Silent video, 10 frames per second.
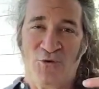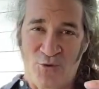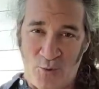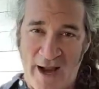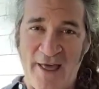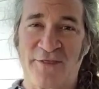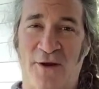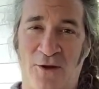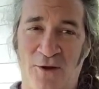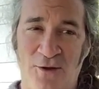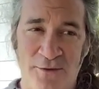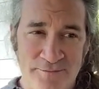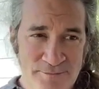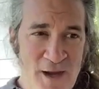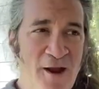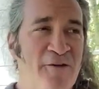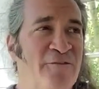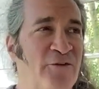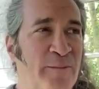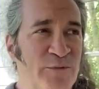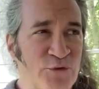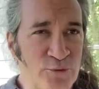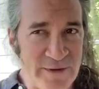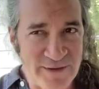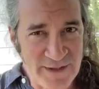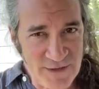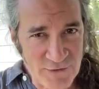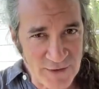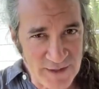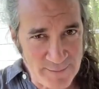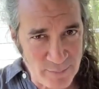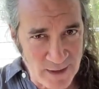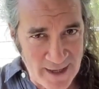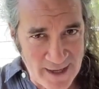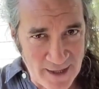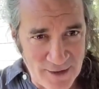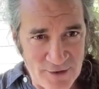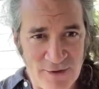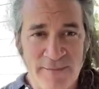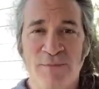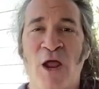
to ethical, from strategically planned